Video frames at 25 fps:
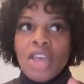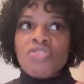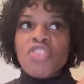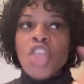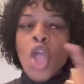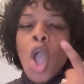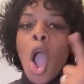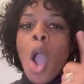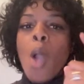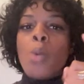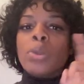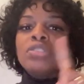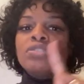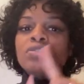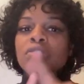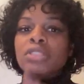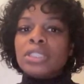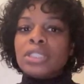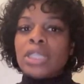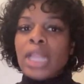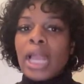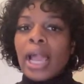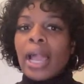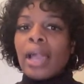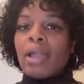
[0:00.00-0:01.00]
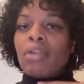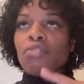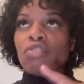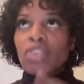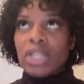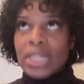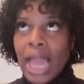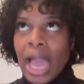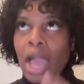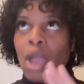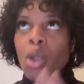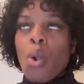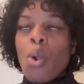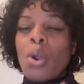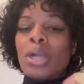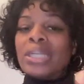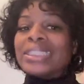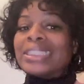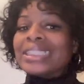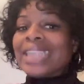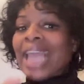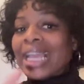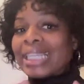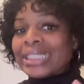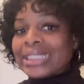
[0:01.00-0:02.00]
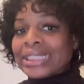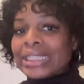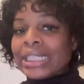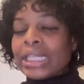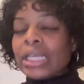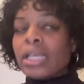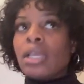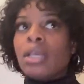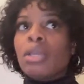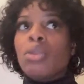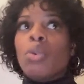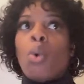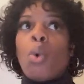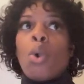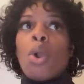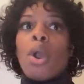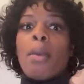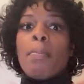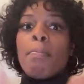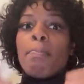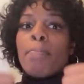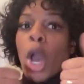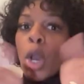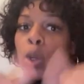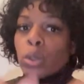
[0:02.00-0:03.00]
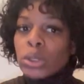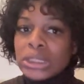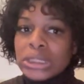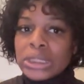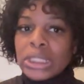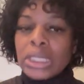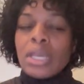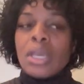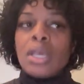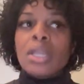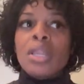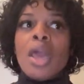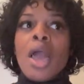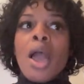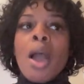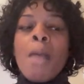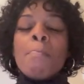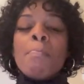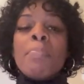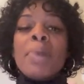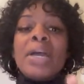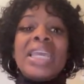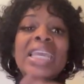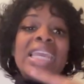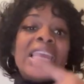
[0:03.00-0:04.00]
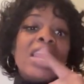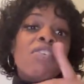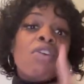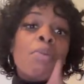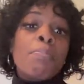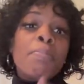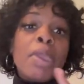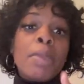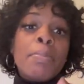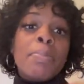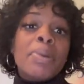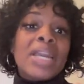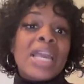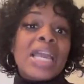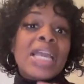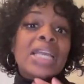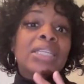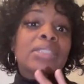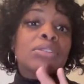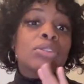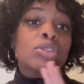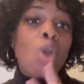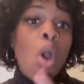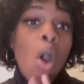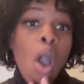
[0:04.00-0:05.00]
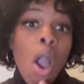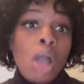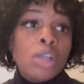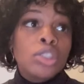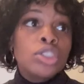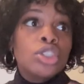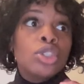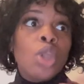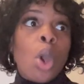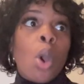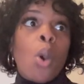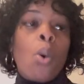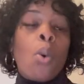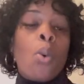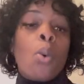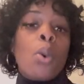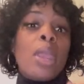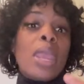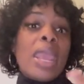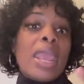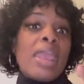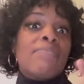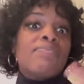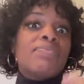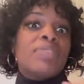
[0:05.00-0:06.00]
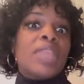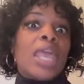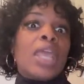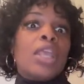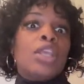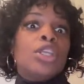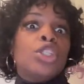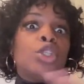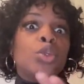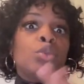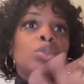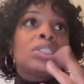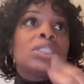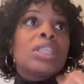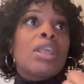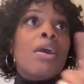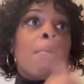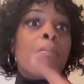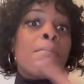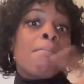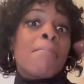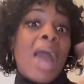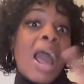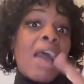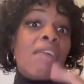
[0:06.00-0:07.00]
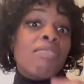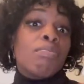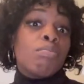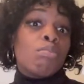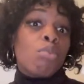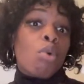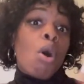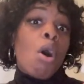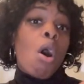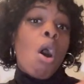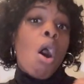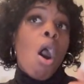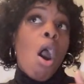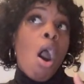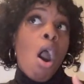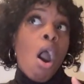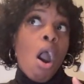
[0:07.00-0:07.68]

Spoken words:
They always rely on texting or posting, but hearing people can talk. So if they use their mouth more